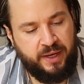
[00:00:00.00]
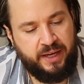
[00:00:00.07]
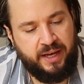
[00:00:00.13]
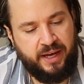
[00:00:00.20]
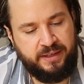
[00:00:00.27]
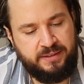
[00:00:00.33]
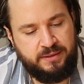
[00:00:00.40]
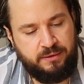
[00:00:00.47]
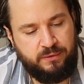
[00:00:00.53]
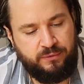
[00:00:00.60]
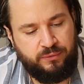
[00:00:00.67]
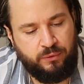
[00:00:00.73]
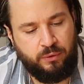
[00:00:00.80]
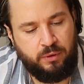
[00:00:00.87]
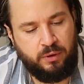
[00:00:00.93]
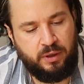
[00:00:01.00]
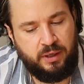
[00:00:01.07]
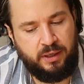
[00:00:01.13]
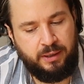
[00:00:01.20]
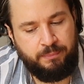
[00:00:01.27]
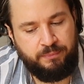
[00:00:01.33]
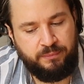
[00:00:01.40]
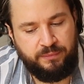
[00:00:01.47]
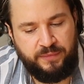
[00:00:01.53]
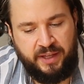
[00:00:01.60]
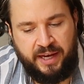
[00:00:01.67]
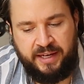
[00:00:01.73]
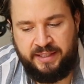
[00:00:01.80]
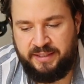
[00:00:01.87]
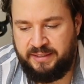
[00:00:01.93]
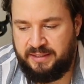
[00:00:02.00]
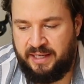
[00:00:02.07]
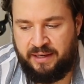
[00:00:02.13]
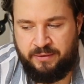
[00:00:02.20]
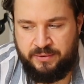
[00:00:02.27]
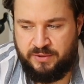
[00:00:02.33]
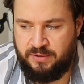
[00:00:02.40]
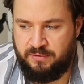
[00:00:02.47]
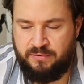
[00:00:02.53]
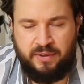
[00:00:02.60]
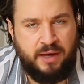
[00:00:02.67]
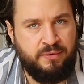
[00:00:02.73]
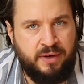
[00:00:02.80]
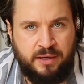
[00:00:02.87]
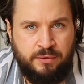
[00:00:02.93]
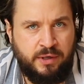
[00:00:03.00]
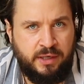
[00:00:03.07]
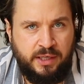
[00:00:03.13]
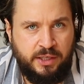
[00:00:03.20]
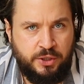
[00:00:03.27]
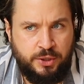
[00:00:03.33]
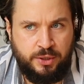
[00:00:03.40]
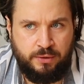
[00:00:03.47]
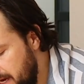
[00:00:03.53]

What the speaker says: one I got for 9,500-ish.